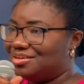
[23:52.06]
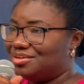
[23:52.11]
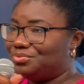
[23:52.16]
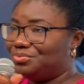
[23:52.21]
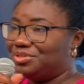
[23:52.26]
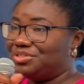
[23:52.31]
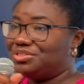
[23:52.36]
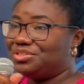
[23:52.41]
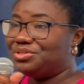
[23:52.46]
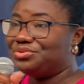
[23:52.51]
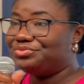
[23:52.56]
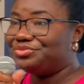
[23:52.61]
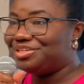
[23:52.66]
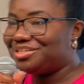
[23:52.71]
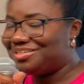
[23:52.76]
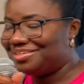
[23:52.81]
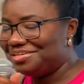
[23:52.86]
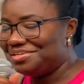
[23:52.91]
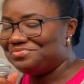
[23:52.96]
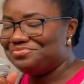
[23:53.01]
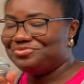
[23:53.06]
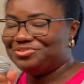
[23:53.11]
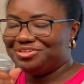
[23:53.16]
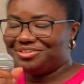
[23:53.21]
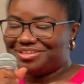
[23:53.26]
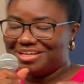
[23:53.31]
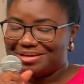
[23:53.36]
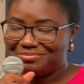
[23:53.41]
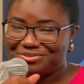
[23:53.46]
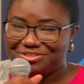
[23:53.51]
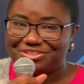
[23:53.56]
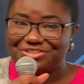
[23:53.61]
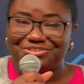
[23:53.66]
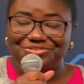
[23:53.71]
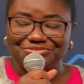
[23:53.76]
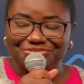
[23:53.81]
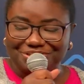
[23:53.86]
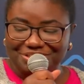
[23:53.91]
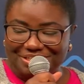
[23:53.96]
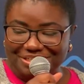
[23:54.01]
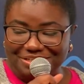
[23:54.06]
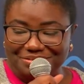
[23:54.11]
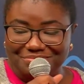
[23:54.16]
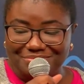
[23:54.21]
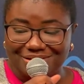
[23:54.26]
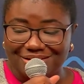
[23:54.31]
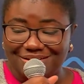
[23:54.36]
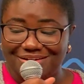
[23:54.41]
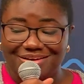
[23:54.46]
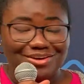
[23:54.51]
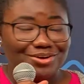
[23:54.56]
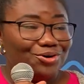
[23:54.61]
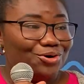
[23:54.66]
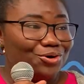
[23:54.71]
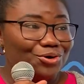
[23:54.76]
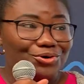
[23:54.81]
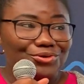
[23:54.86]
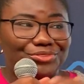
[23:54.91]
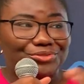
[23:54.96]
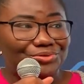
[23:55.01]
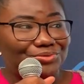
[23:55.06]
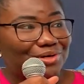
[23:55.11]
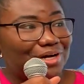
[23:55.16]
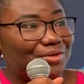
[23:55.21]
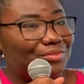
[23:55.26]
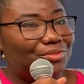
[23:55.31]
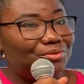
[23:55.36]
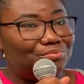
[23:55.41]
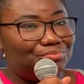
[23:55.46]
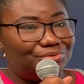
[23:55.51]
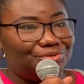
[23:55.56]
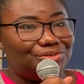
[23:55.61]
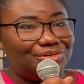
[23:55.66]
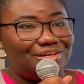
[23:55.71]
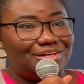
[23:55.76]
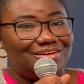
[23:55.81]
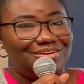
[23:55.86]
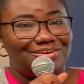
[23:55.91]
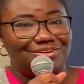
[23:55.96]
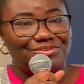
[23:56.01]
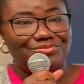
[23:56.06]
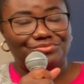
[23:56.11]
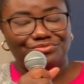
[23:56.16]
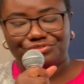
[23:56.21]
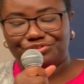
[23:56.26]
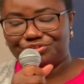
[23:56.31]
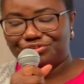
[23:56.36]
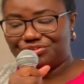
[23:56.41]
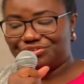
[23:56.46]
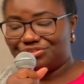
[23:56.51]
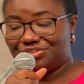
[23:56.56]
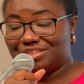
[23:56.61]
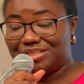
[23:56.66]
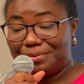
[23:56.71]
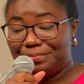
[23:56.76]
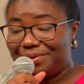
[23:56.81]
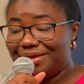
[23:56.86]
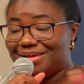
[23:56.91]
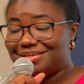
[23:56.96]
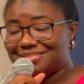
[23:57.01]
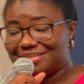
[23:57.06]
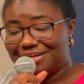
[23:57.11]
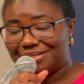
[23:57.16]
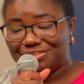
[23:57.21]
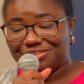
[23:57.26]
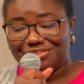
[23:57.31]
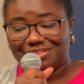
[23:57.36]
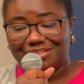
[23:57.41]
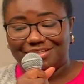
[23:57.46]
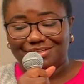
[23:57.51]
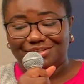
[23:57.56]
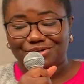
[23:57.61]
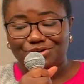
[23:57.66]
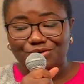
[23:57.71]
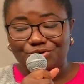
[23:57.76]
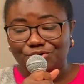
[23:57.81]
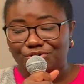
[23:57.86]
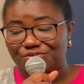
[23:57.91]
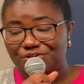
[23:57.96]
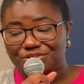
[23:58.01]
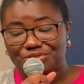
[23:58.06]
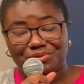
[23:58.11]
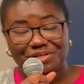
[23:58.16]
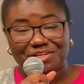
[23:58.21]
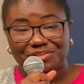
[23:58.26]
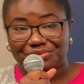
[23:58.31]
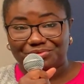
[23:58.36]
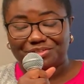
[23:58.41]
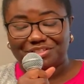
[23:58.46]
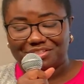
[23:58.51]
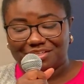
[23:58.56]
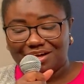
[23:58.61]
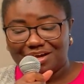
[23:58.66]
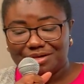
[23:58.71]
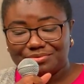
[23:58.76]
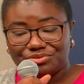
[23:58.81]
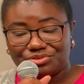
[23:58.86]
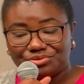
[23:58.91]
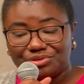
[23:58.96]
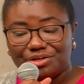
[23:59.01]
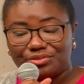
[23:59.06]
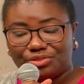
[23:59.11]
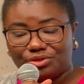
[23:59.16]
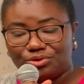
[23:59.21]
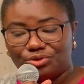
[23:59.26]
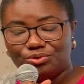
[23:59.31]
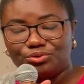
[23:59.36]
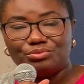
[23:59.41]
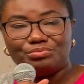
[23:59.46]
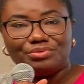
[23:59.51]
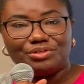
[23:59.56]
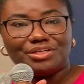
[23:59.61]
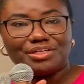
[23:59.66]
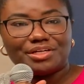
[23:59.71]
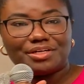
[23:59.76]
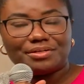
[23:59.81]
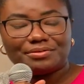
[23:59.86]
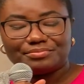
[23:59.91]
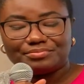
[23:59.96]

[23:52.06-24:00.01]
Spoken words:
We see redemption, redeemer, all throughout the book of Ruth. It appears actually over 23 times throughout the whole book.